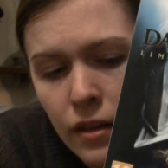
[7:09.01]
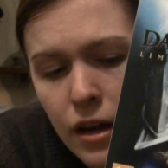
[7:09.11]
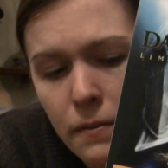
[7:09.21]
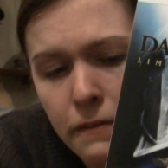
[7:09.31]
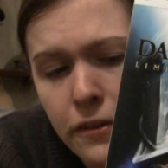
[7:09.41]

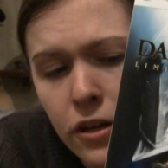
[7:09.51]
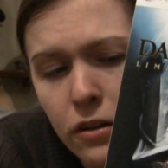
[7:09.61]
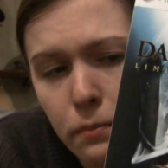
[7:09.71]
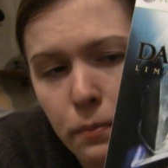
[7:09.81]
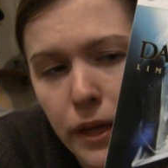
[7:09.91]
If you
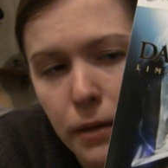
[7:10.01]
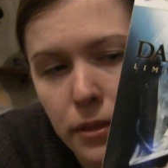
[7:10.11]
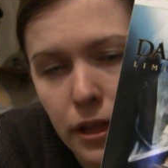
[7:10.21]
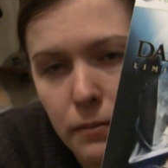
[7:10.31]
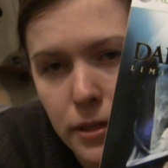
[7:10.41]
can't pick up
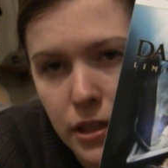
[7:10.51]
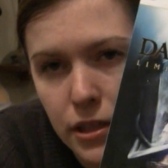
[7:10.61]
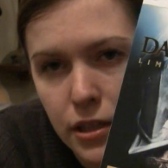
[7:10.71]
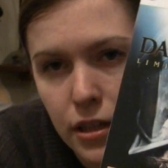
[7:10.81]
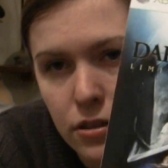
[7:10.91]
the limited
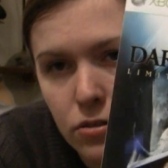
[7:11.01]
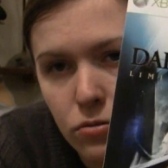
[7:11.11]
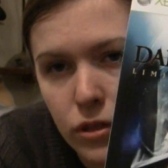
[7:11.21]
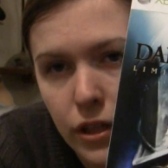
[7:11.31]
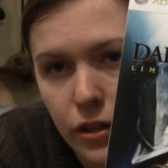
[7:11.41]
edition in a
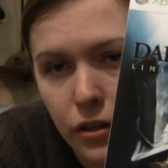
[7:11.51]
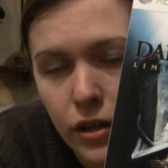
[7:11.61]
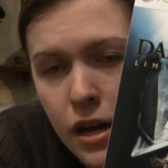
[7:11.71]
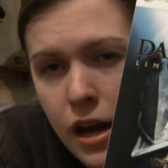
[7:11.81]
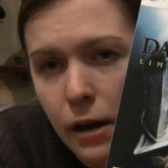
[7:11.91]
store near you,
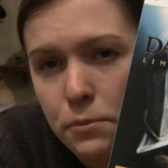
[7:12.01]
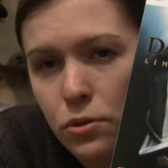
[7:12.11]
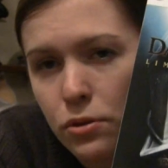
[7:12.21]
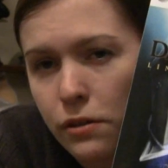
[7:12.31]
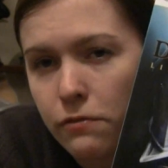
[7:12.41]
I'm
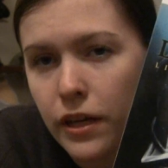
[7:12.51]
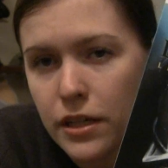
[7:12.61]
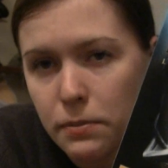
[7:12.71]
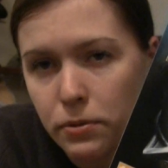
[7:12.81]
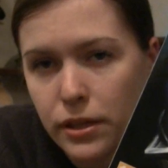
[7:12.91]
sure you can find it
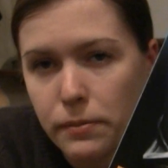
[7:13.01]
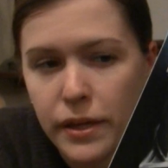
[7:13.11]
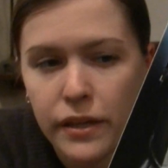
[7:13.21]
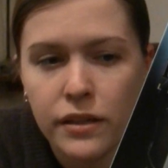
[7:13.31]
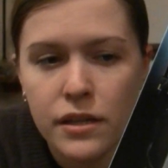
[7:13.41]
cheap on
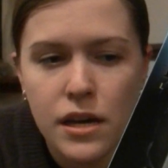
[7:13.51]
eBay.